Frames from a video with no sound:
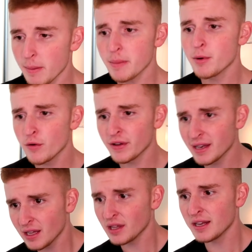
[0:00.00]
that. Maybe move
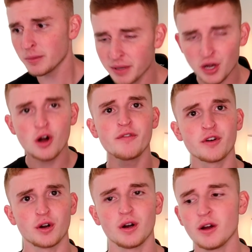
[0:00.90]
it a little bit
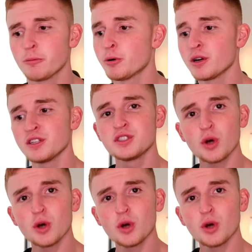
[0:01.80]
over, or put a